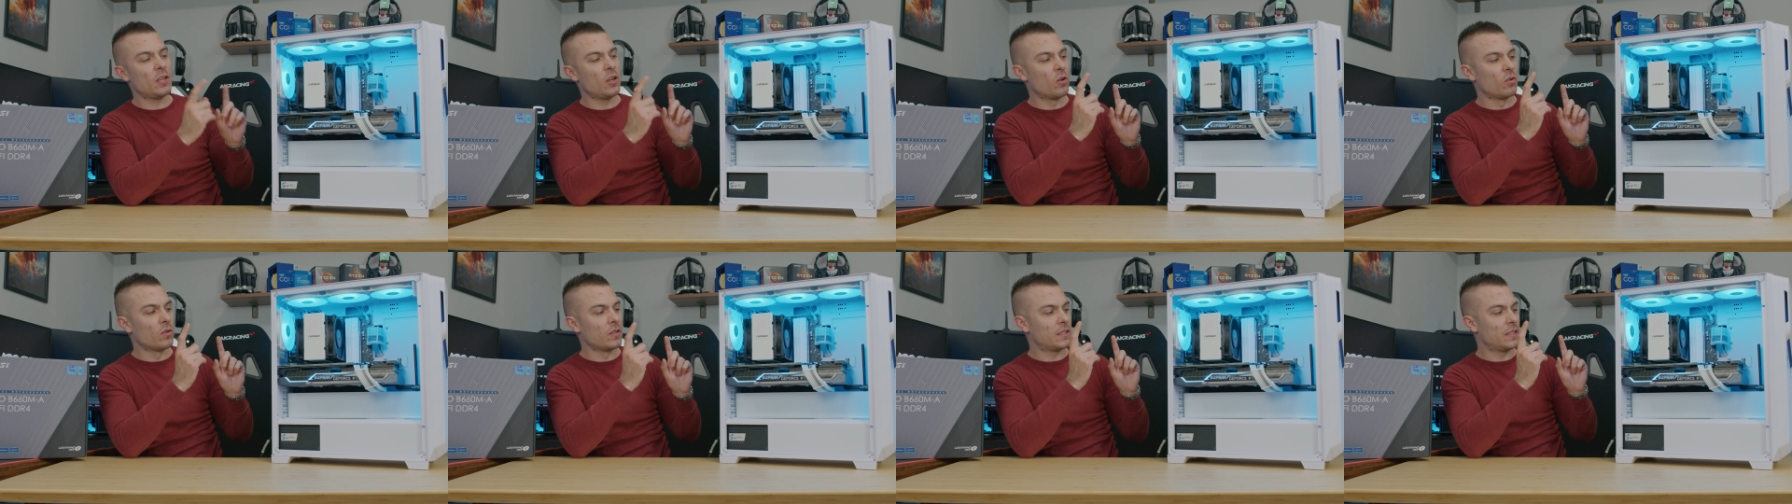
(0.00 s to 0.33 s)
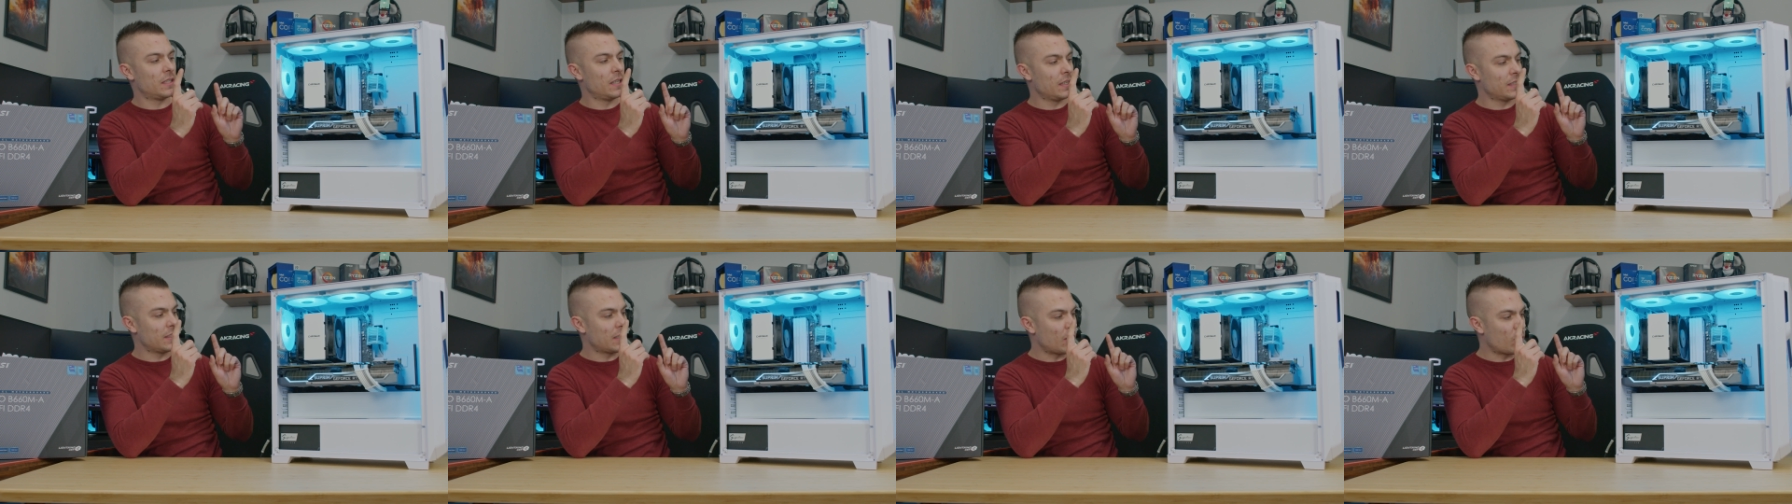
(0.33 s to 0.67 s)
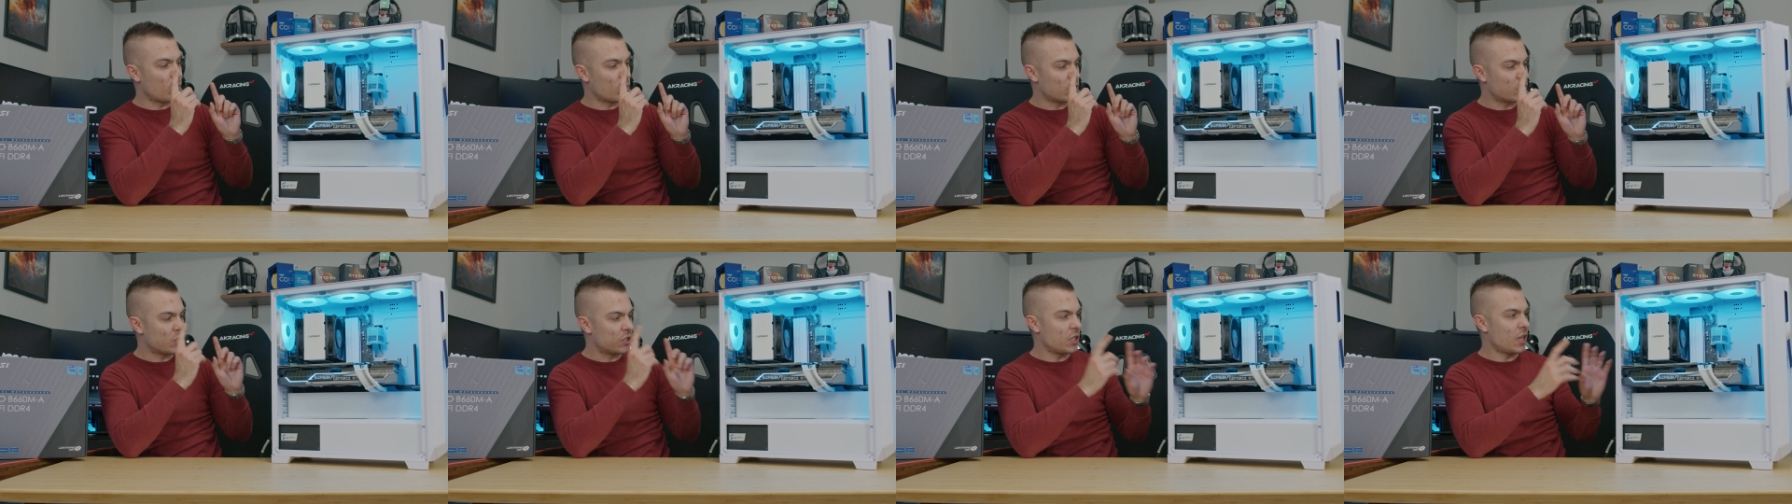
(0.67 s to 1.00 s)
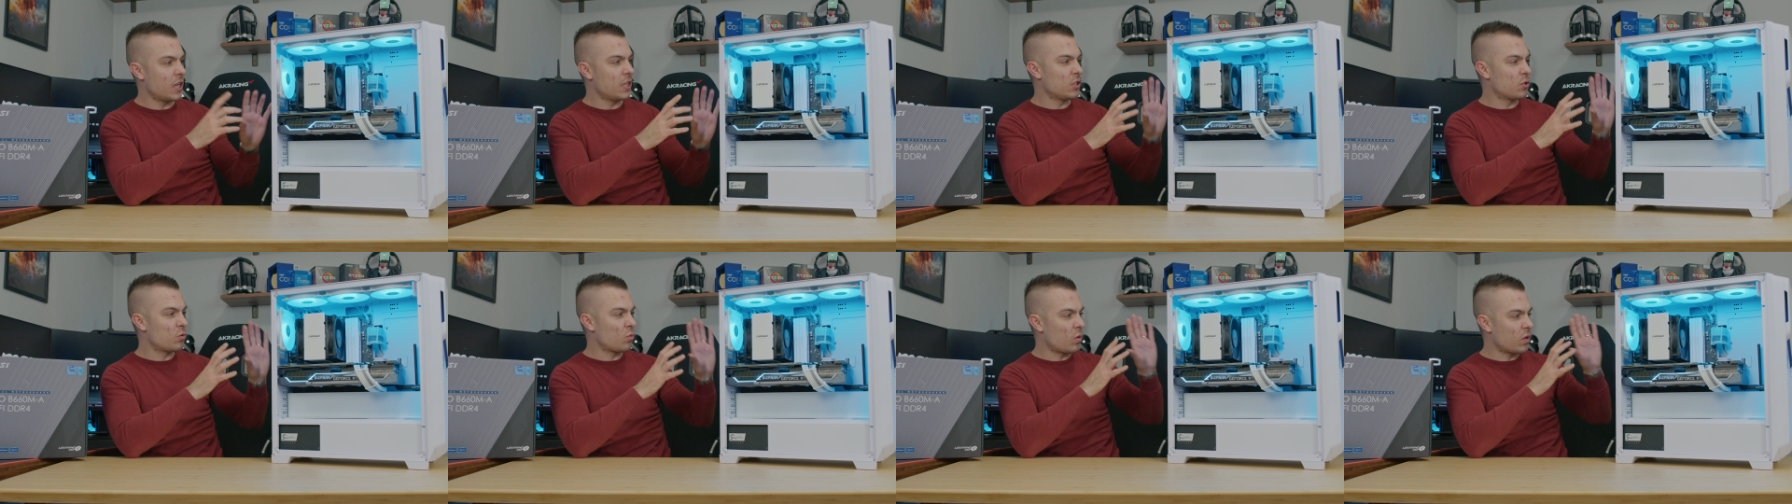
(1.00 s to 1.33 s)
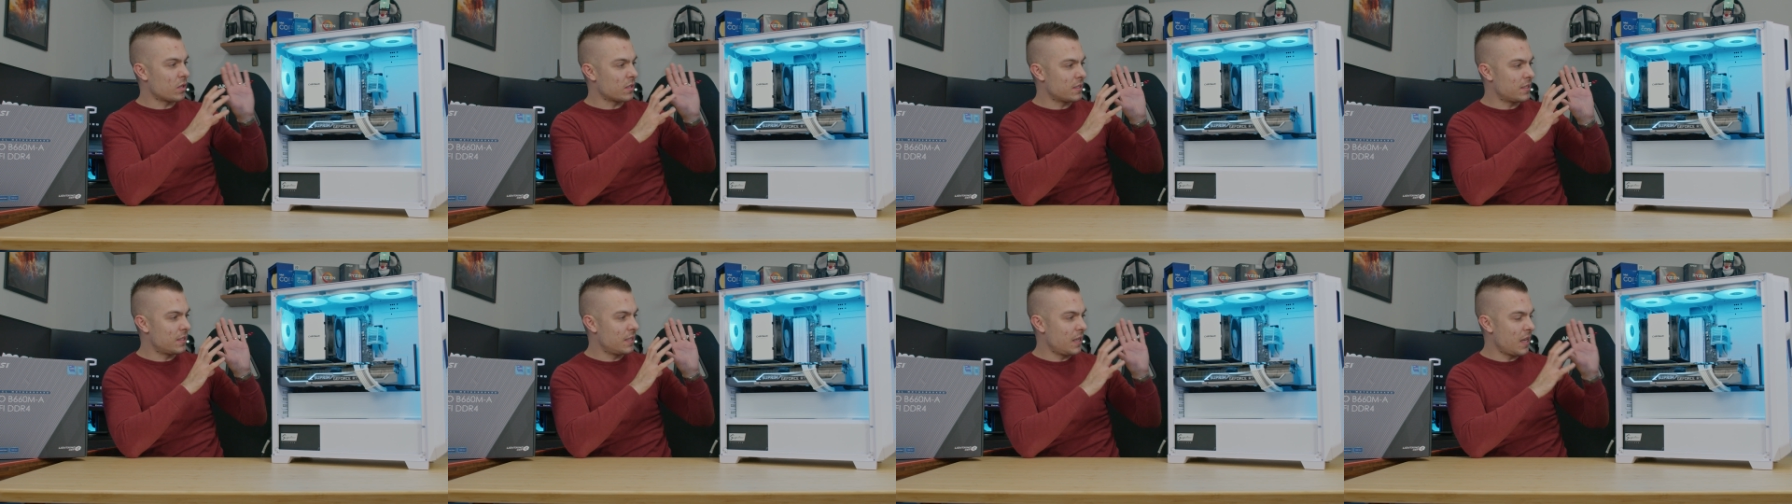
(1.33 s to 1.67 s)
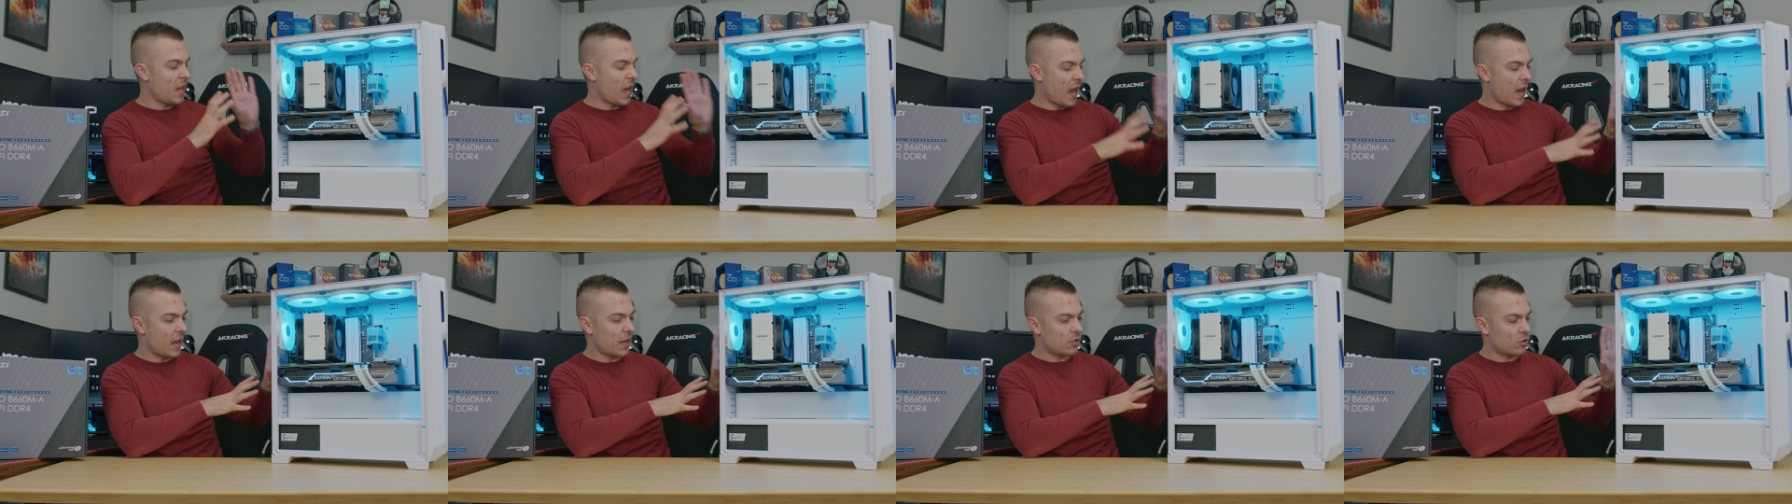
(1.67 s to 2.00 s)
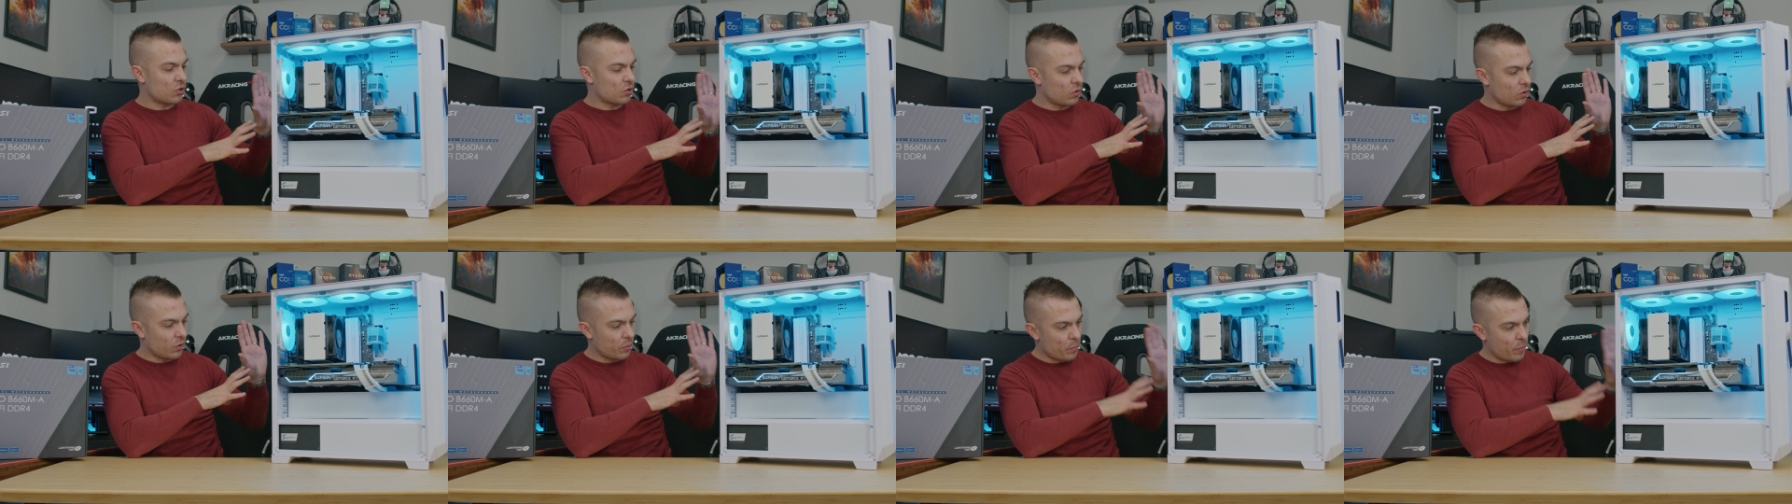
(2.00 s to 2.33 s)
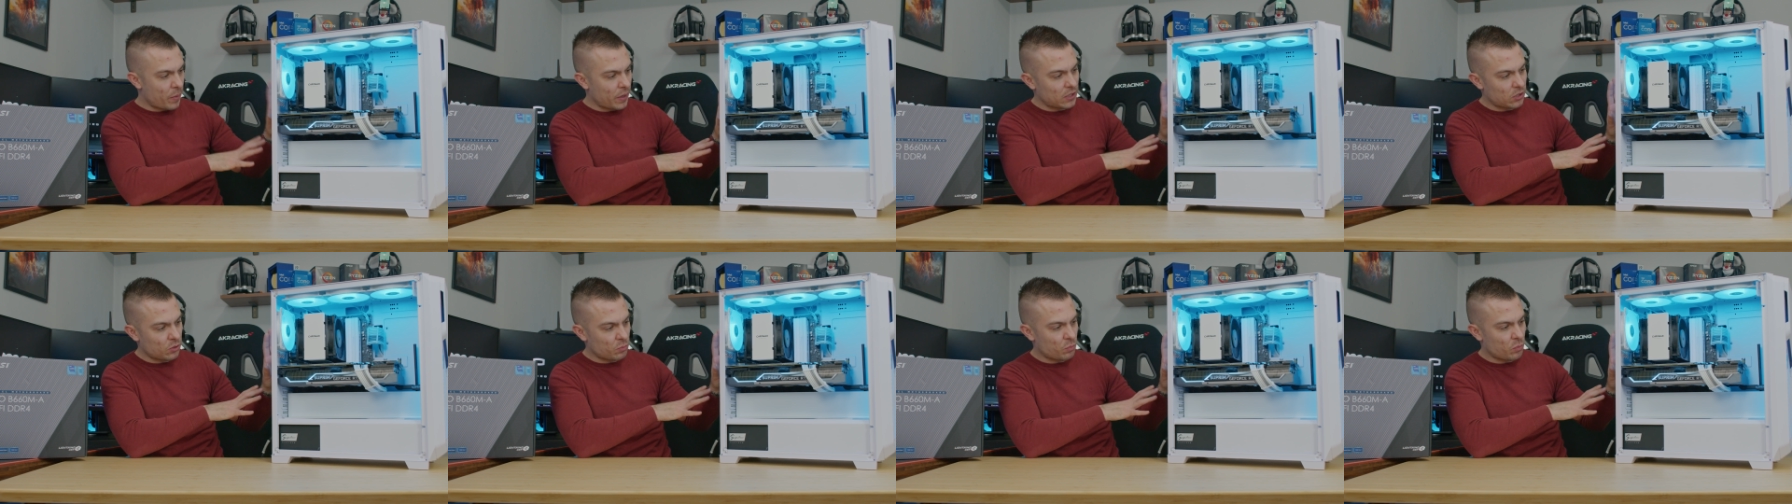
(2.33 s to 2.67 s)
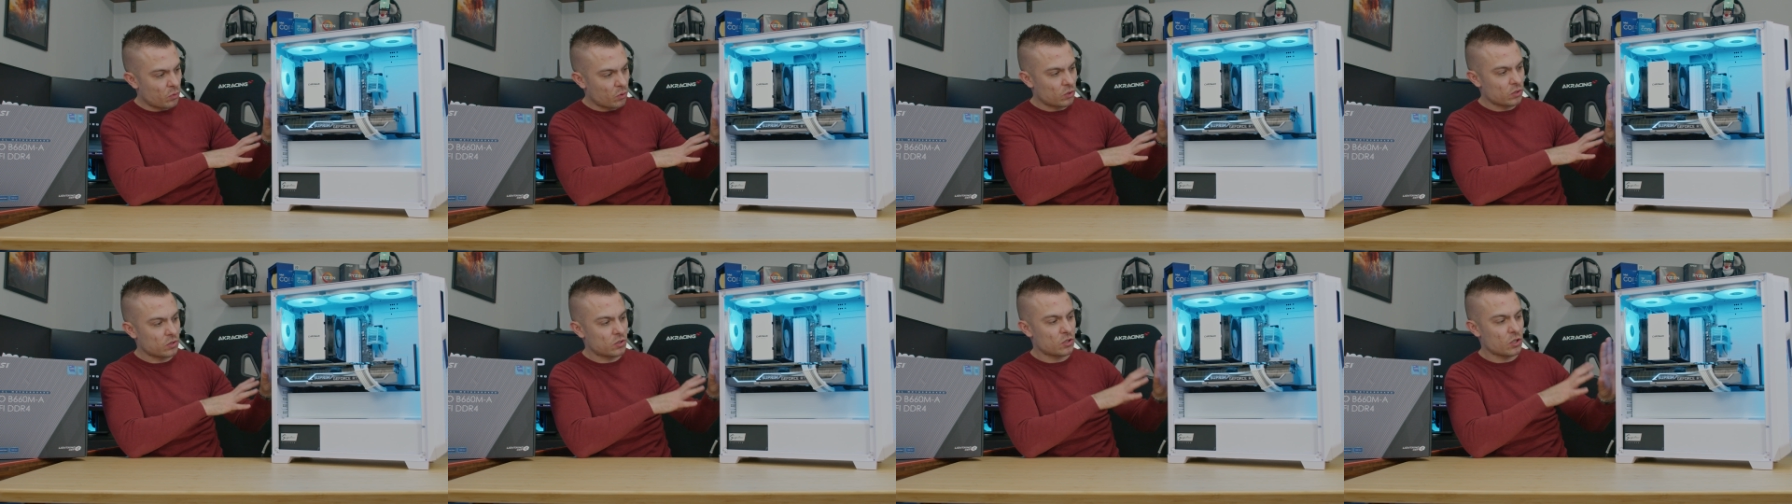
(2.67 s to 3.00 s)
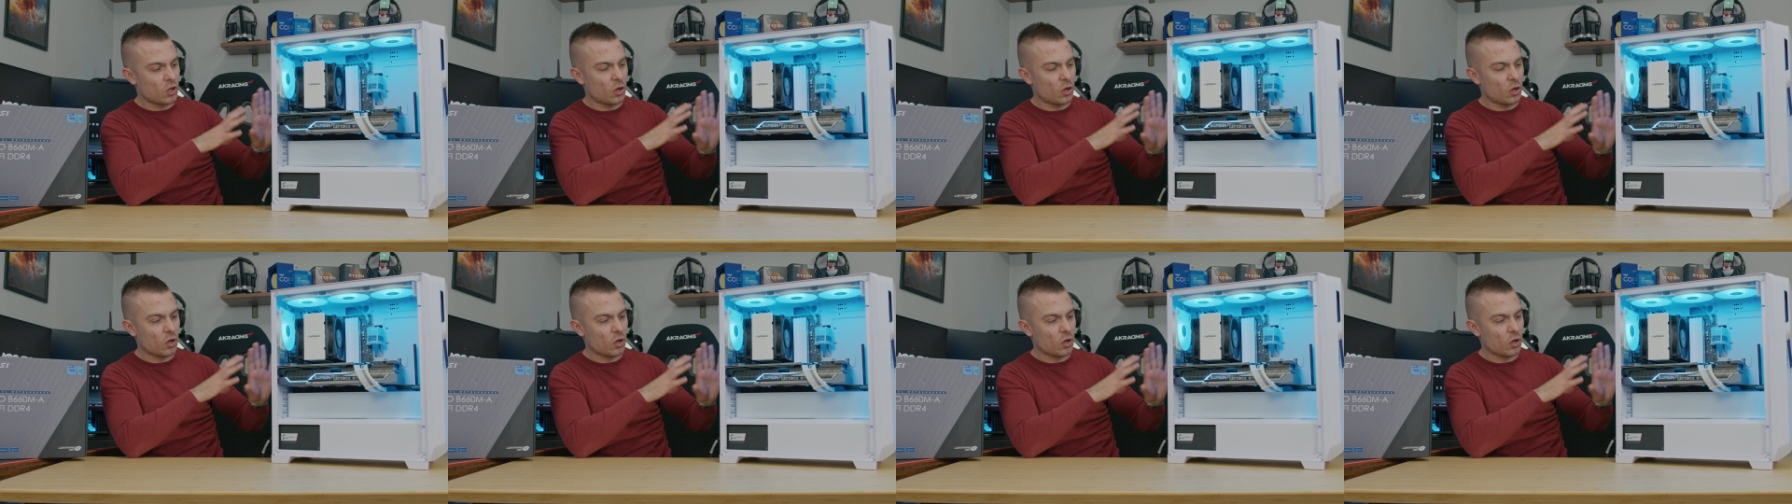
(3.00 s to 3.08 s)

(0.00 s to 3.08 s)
The only thing that was changed was the actual motherboard.